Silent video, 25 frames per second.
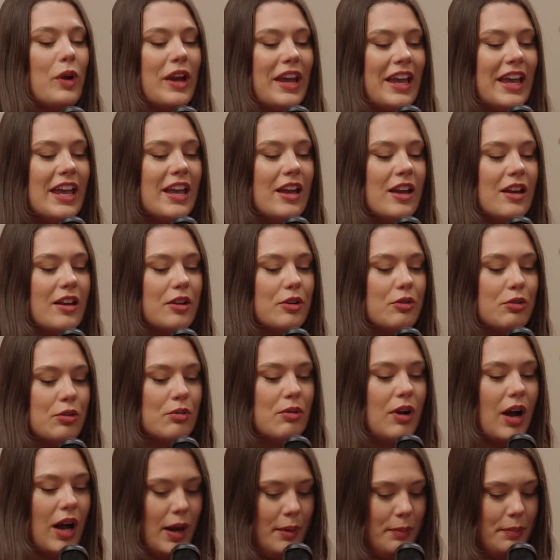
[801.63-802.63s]
we
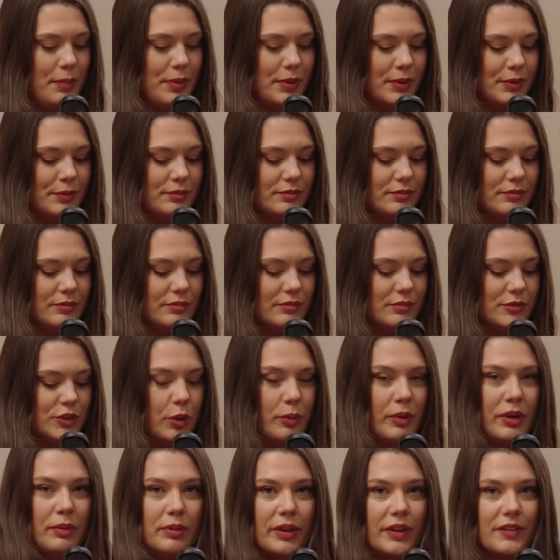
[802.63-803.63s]
grew up,
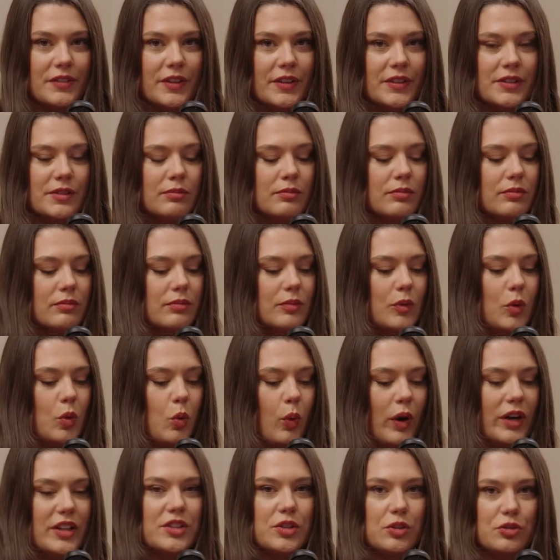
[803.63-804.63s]
nobody believes us,
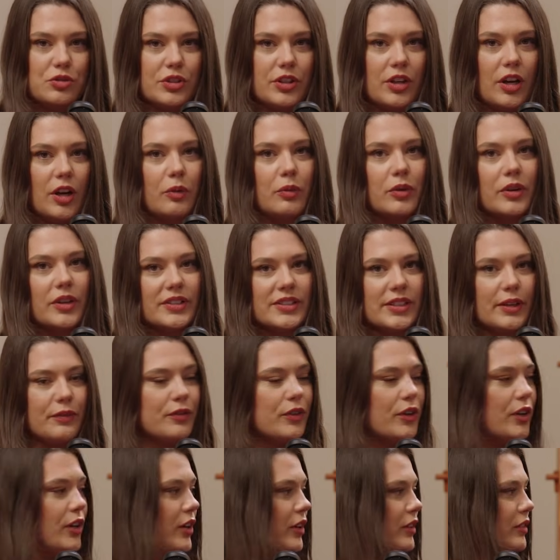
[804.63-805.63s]
quite socially awkward, except
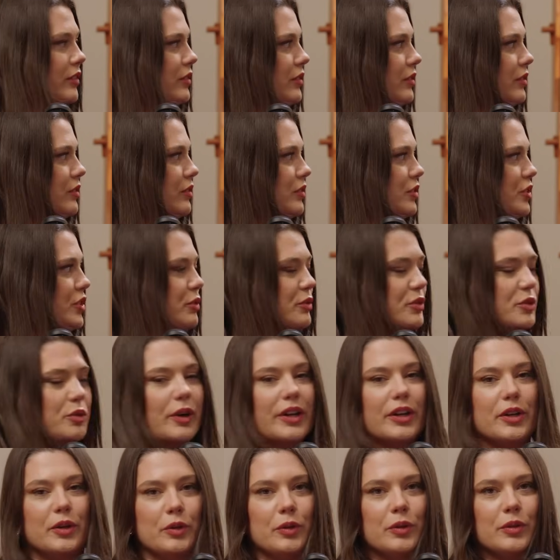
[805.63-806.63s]
for her. She was
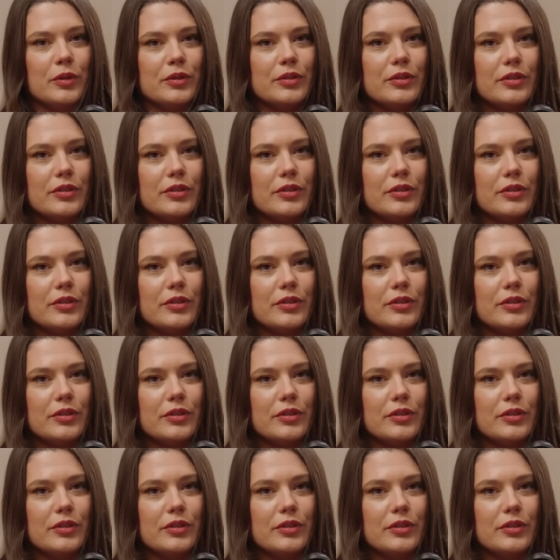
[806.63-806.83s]
quite cool.